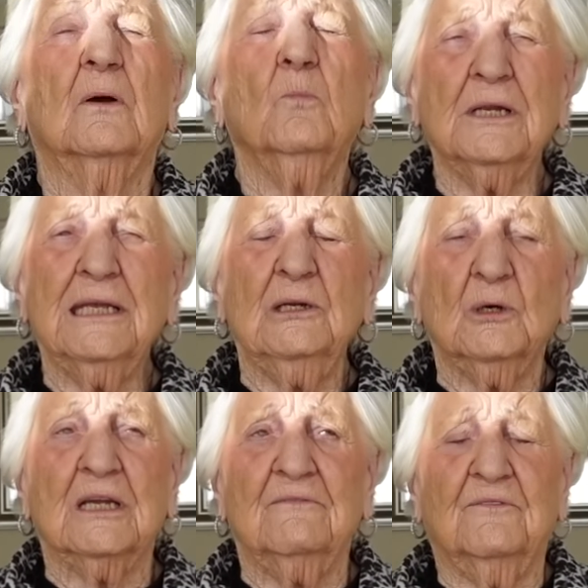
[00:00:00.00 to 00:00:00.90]
What are you
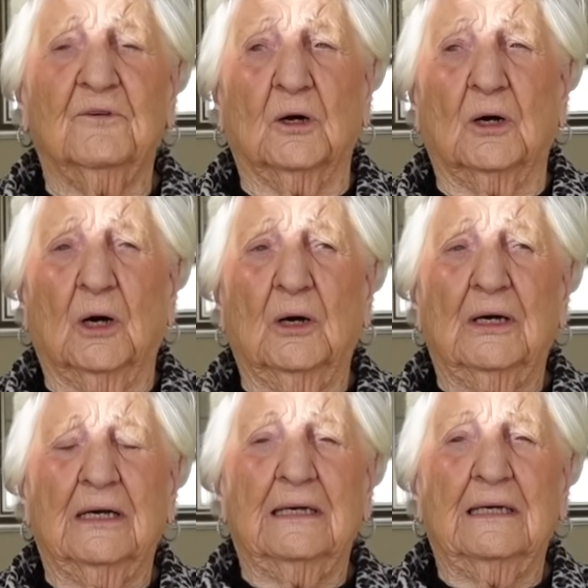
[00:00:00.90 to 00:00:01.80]
looking for?
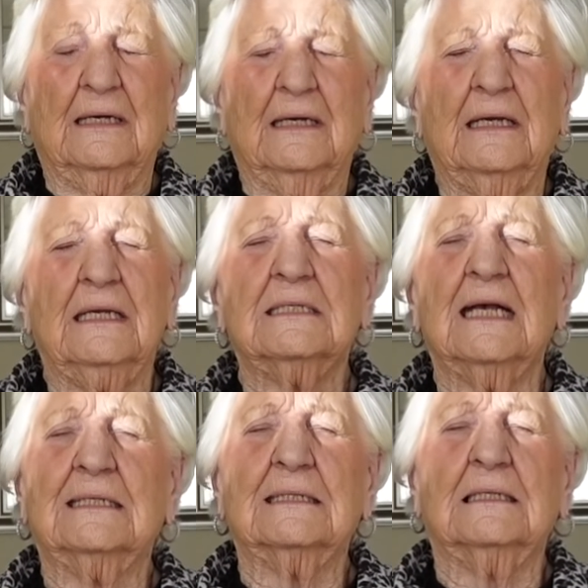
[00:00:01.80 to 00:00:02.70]
He
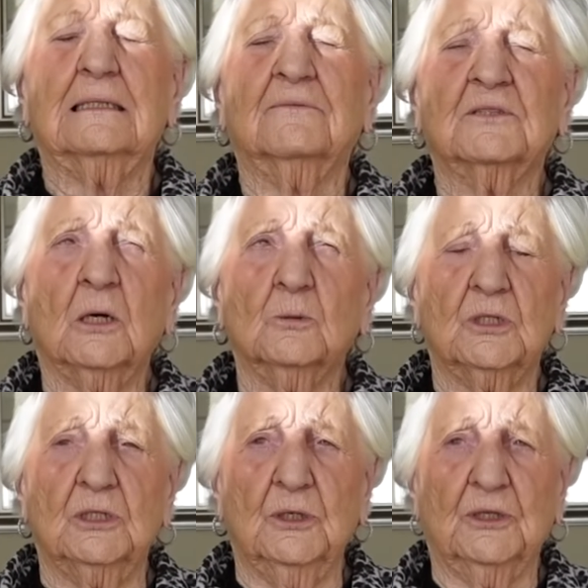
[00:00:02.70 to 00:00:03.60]
said, I've
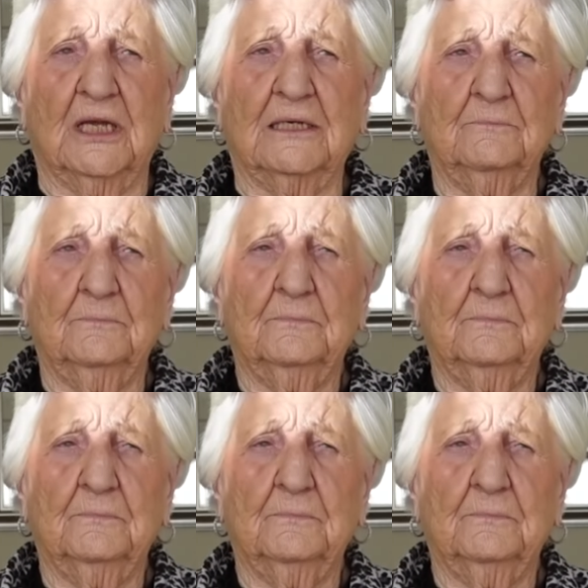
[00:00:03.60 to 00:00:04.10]
told you nothing.